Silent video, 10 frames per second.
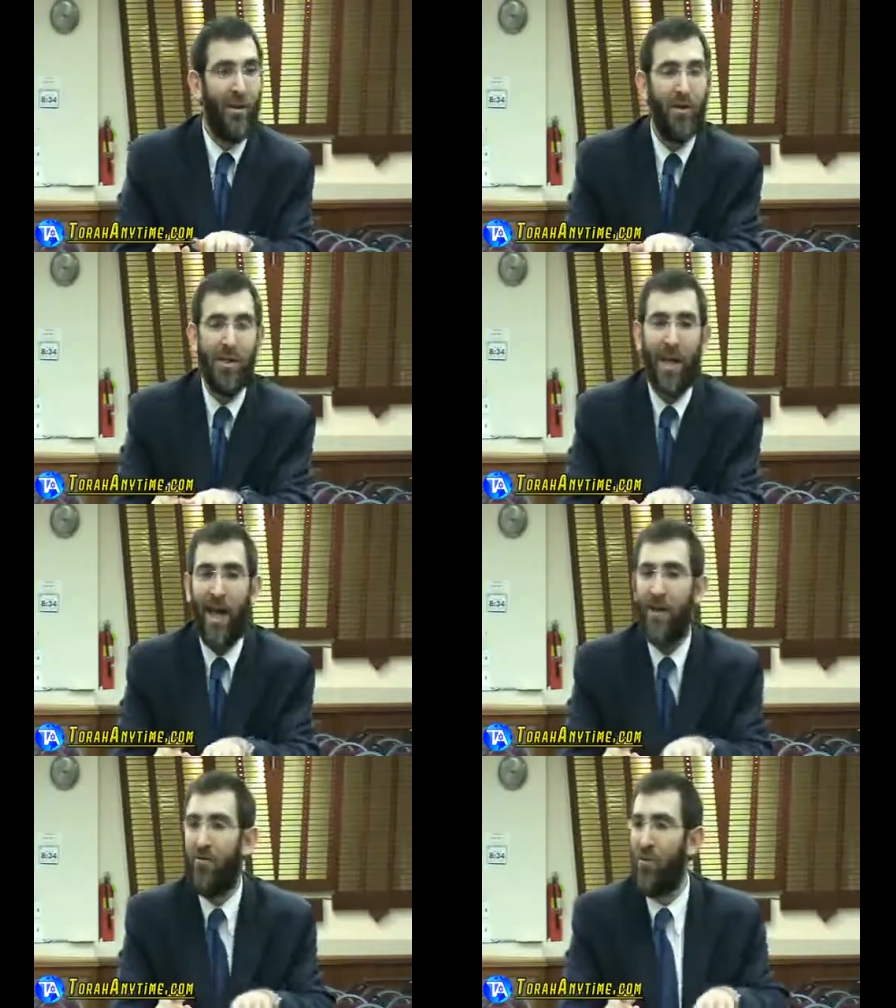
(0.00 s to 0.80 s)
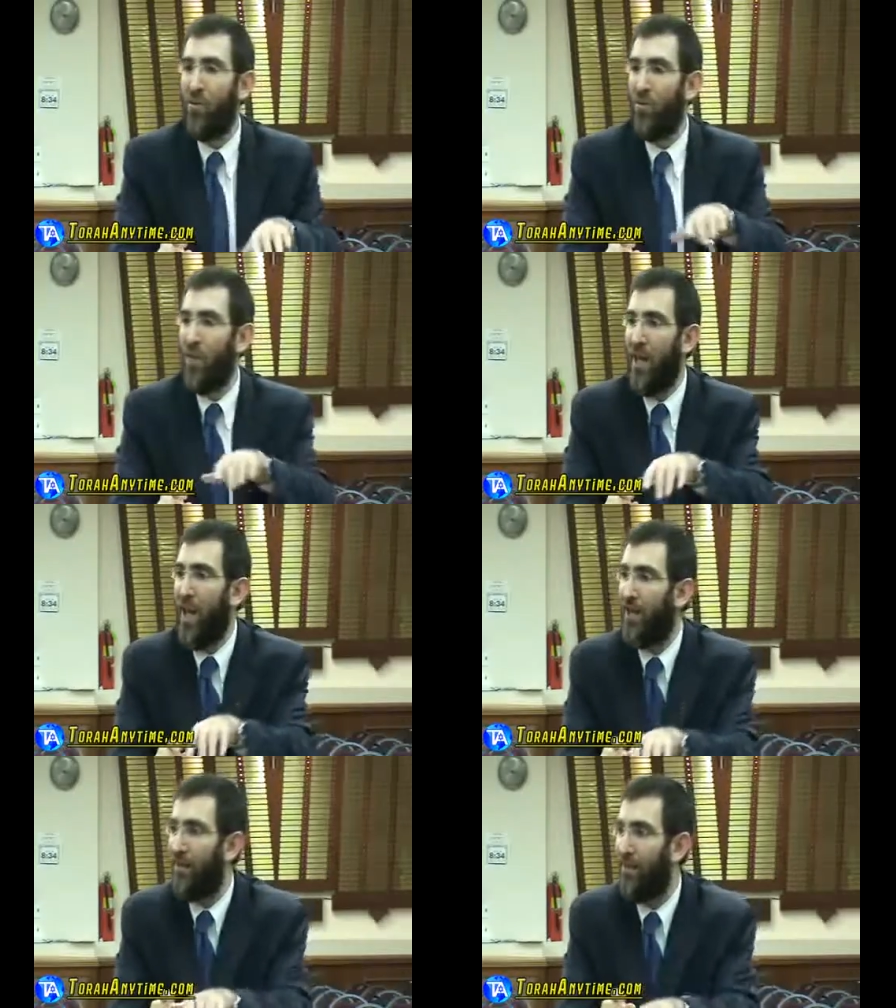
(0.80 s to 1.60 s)
because the angrier we
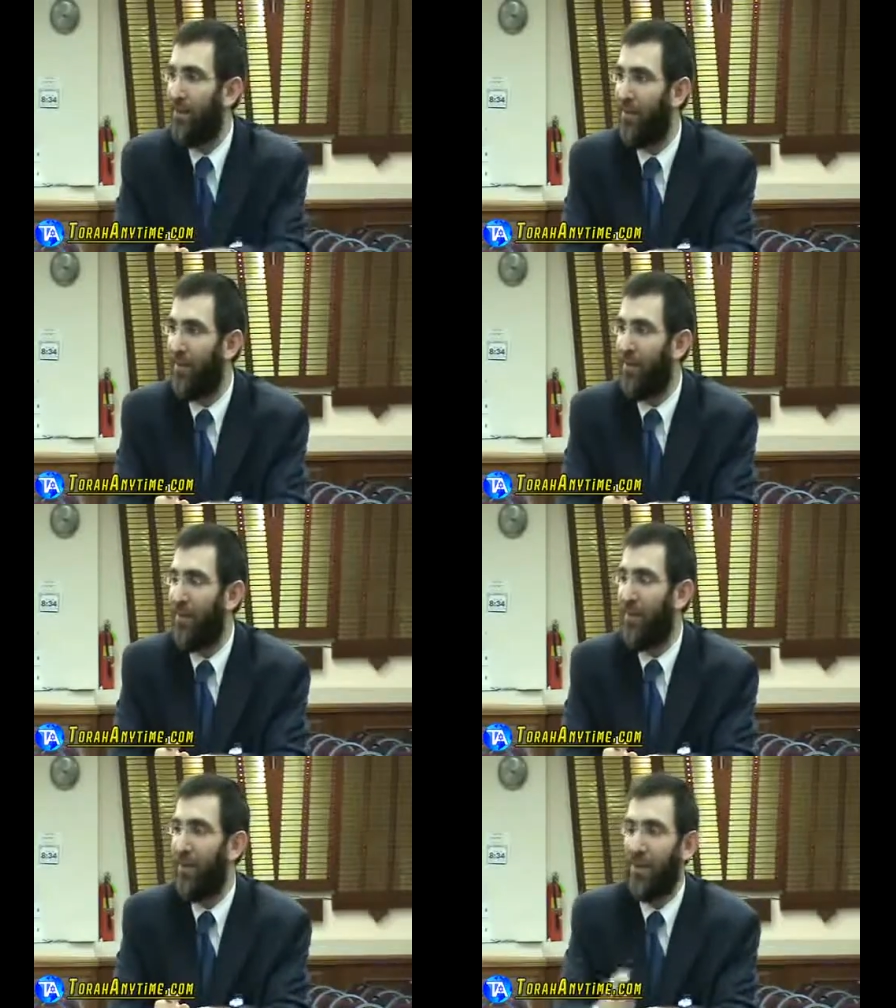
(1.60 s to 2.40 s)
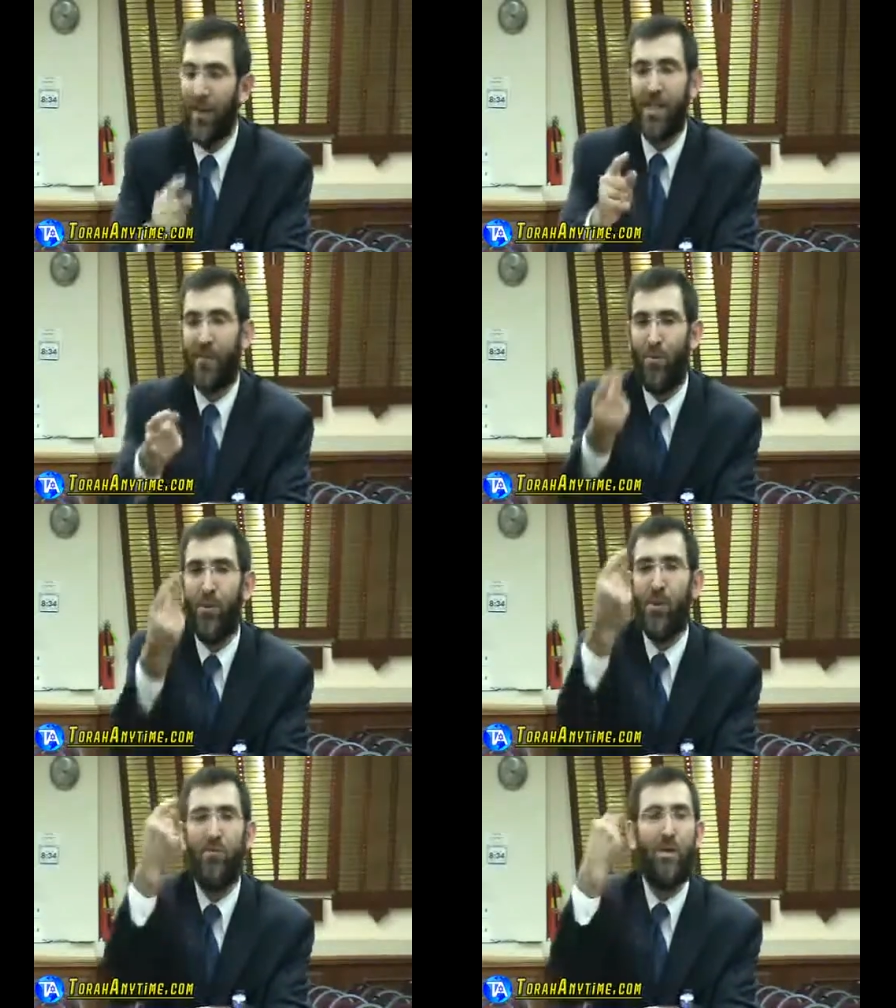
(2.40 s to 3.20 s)
get, the less the
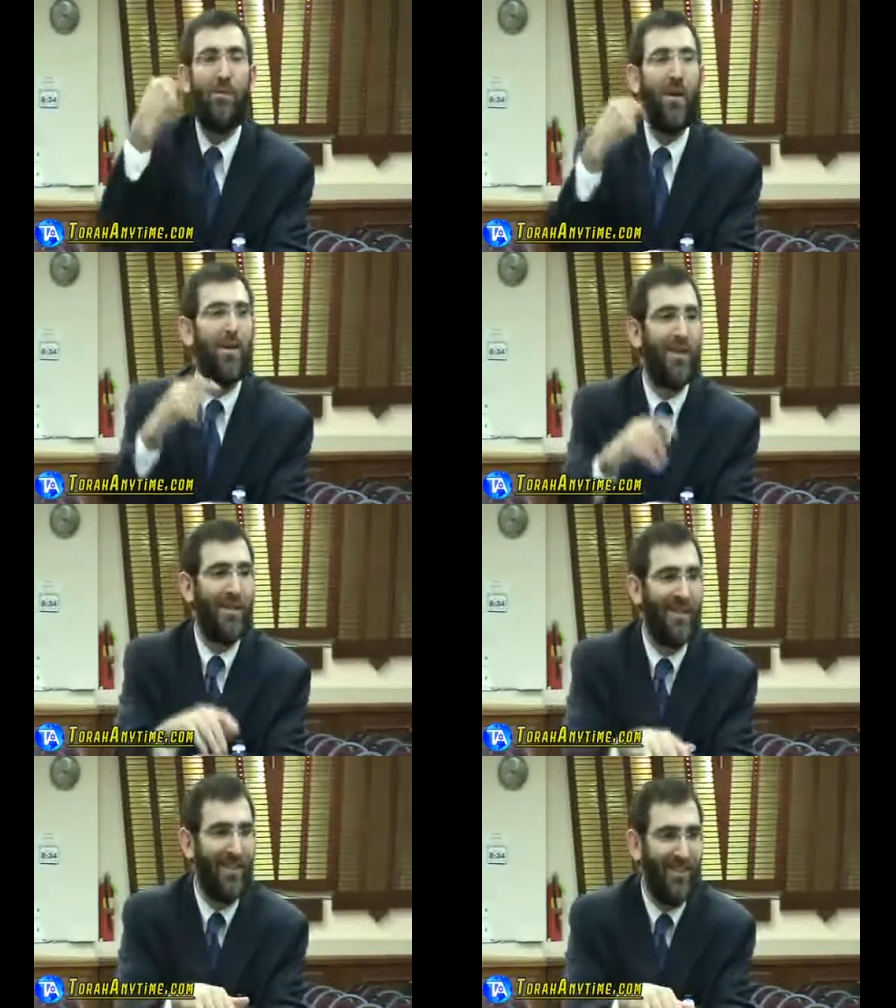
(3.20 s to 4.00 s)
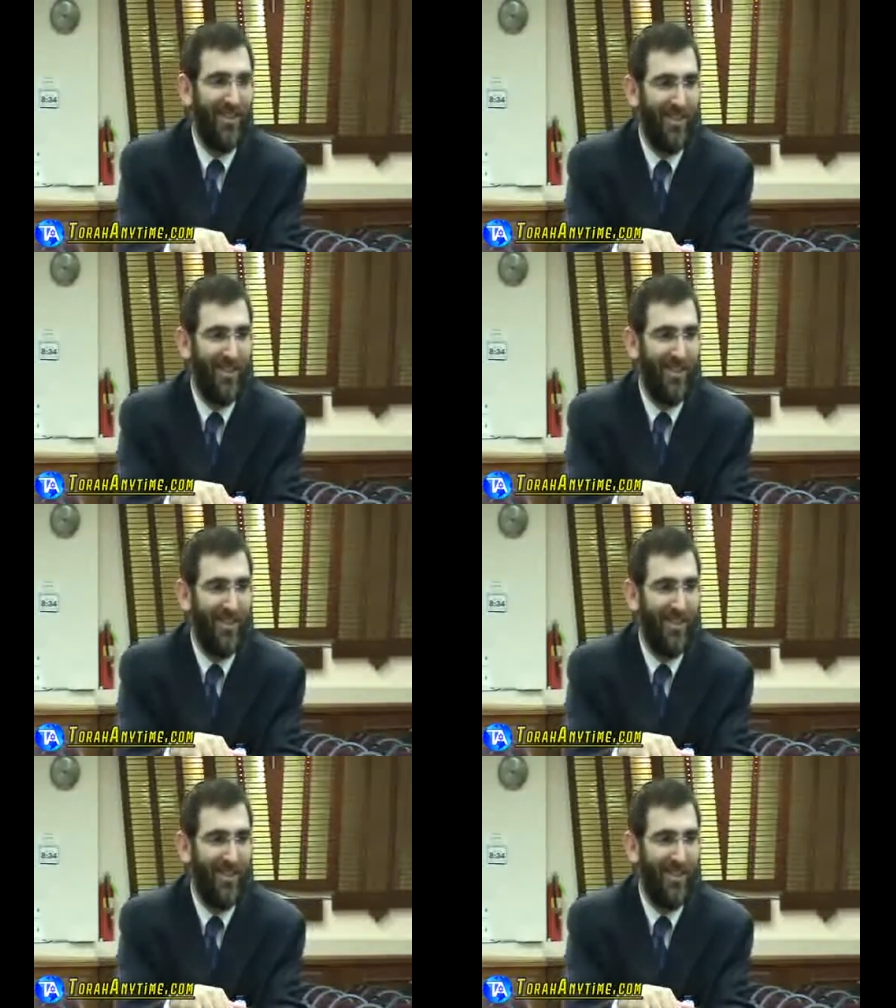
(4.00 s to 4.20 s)
person respects us.